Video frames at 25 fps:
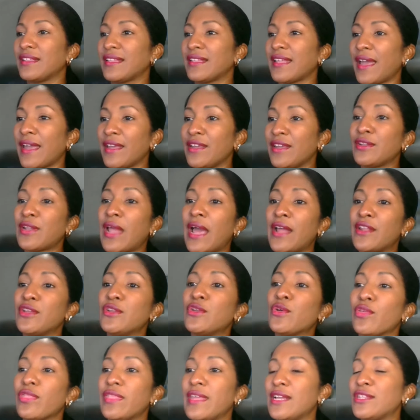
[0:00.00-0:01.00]
and you
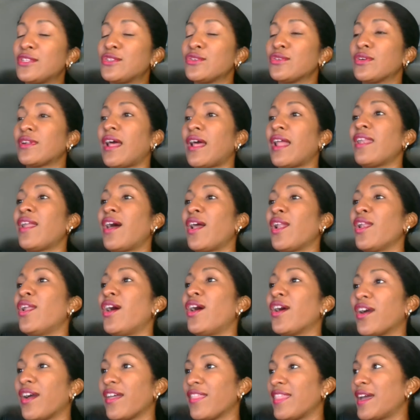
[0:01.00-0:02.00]
know, they took a lot
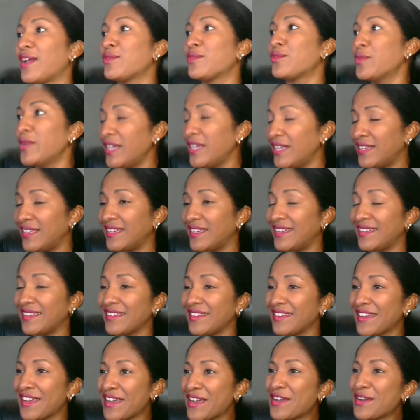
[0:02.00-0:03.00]
longer than we
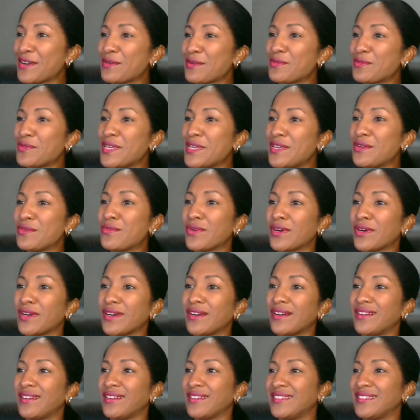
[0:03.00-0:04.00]
did. We
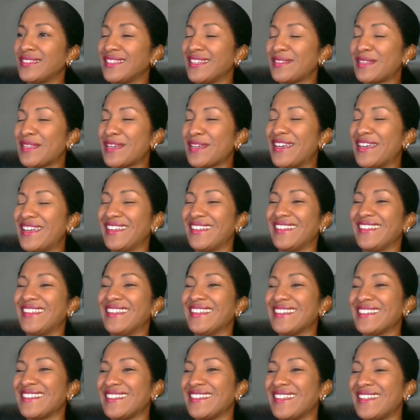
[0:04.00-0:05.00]
were the
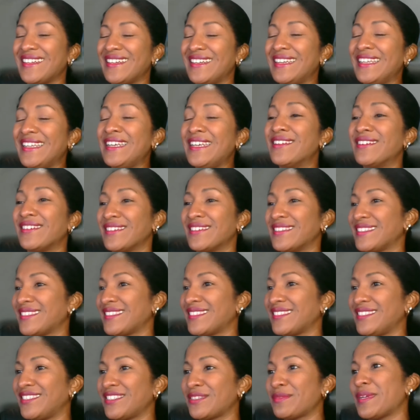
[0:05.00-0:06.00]
leaders.
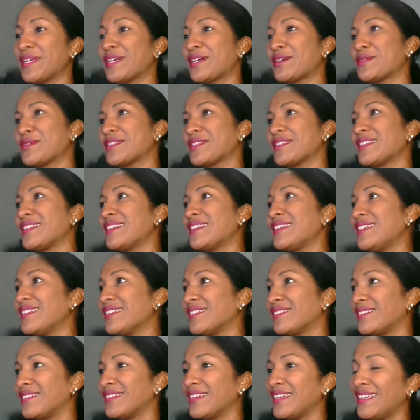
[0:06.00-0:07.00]
Jamaica was a
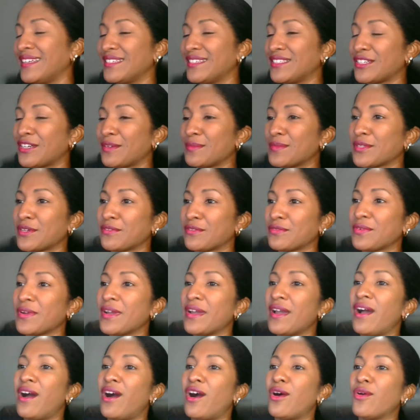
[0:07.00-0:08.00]
leader in terms of
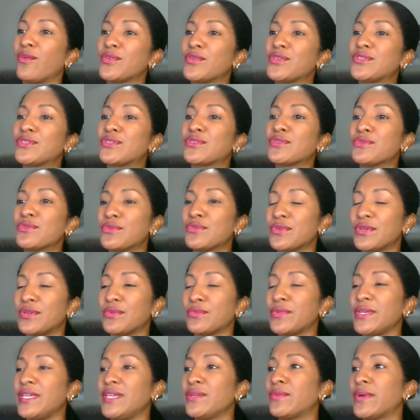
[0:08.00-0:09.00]
how soon
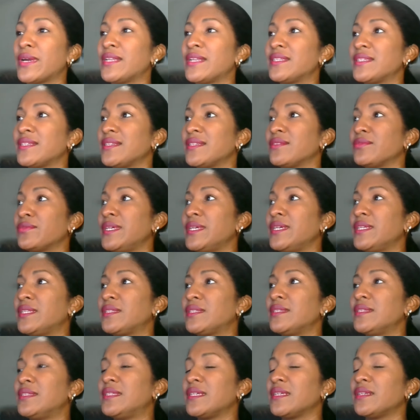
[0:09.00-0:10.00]
we went in. We
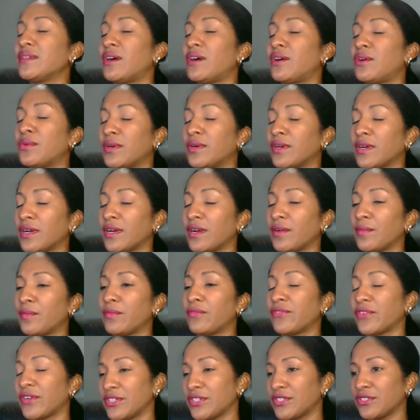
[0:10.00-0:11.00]
did our
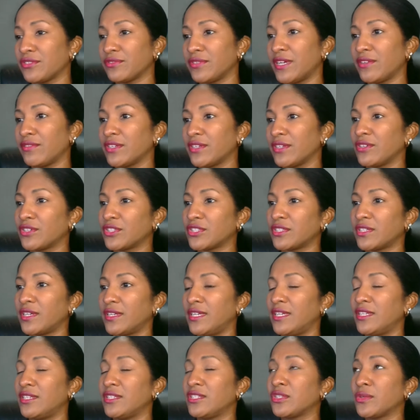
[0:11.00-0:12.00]
first rate reduction
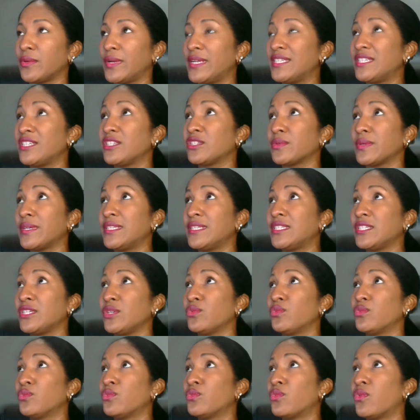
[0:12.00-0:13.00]
in
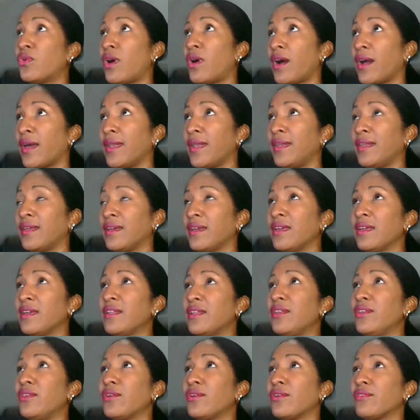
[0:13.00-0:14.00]
2021,
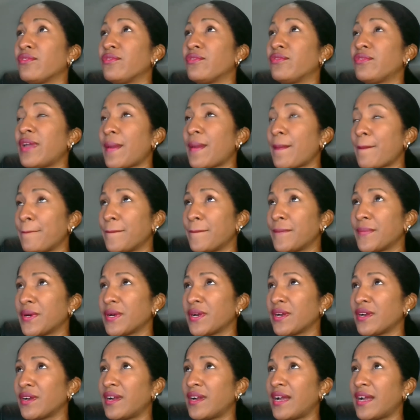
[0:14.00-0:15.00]

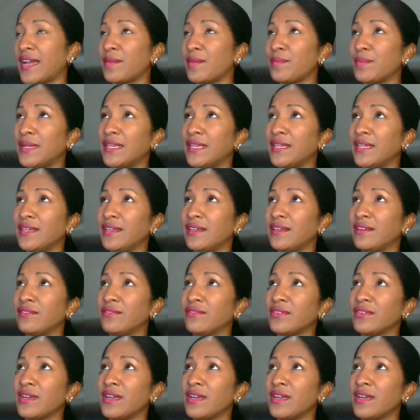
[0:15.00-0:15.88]
November, I believe.